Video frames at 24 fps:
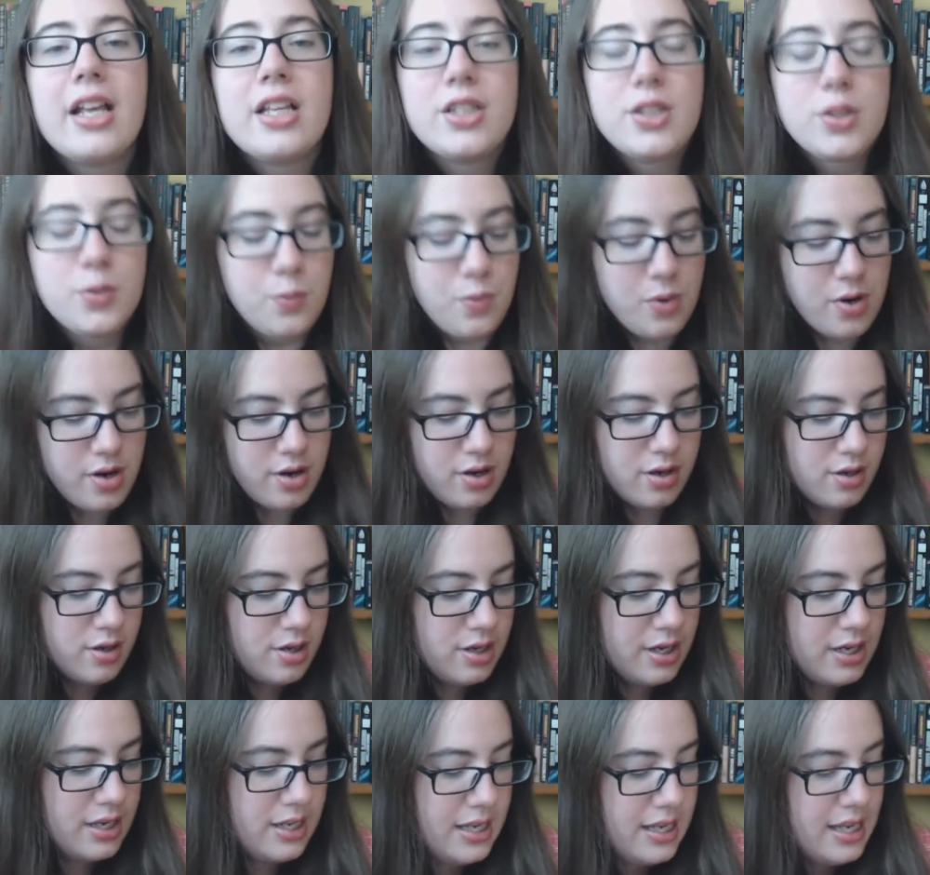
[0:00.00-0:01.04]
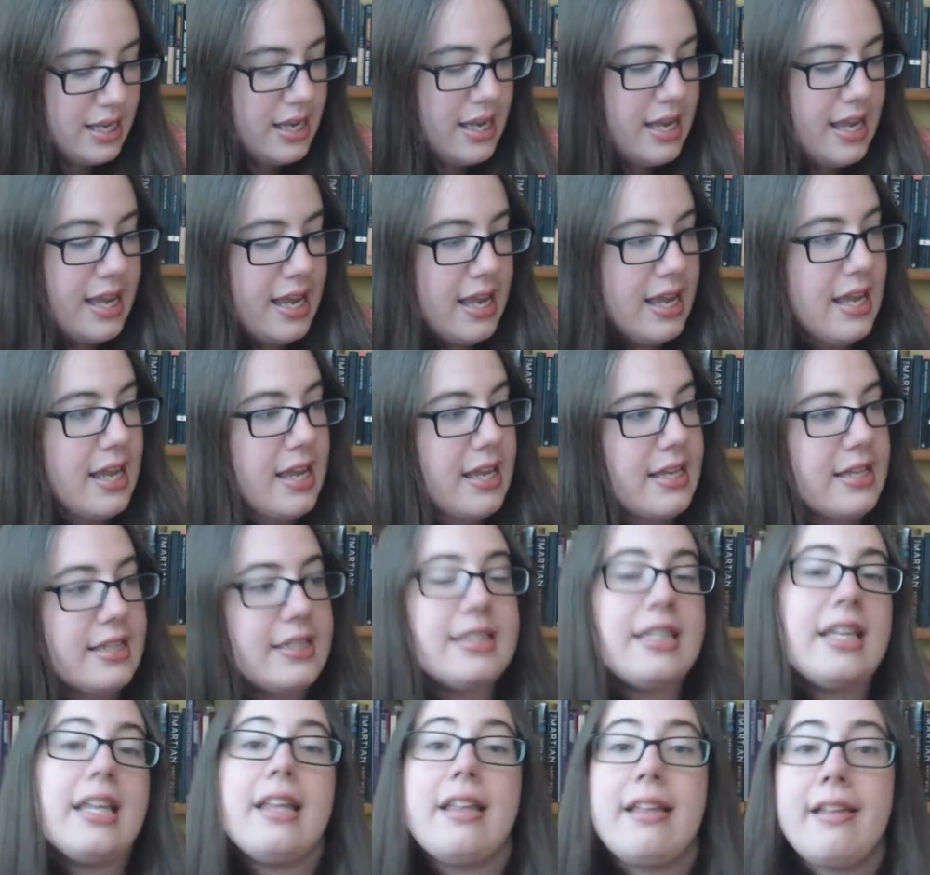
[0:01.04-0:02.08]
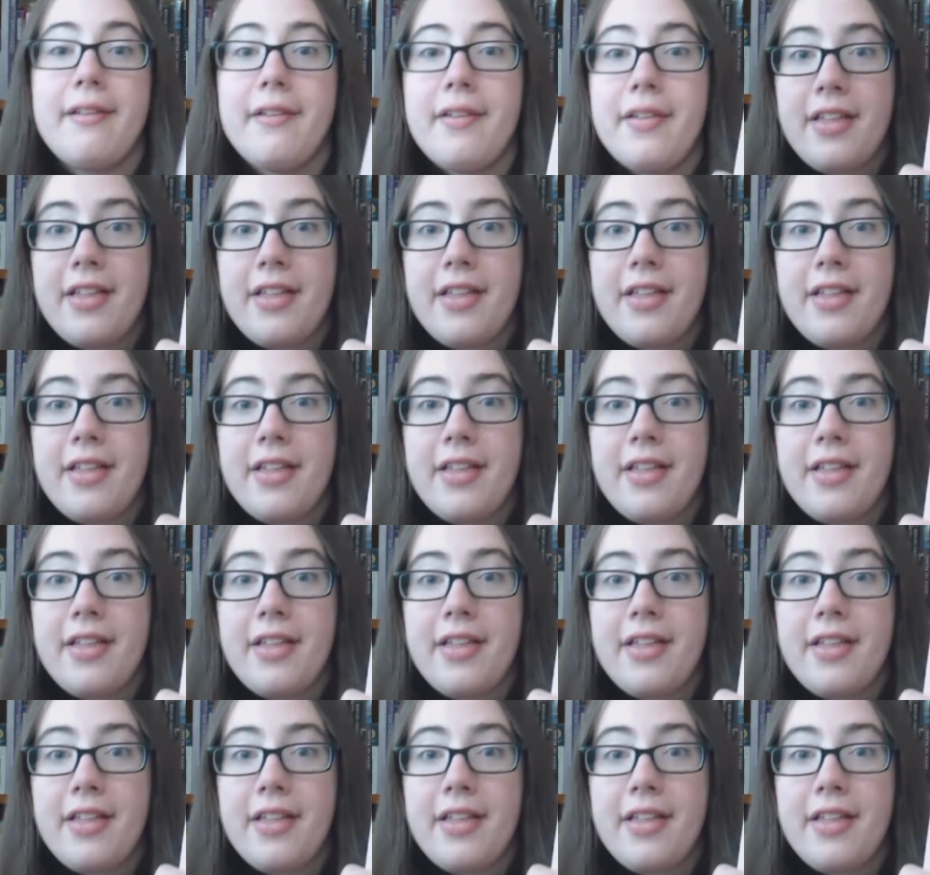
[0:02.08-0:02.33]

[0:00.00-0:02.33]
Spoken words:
The next one is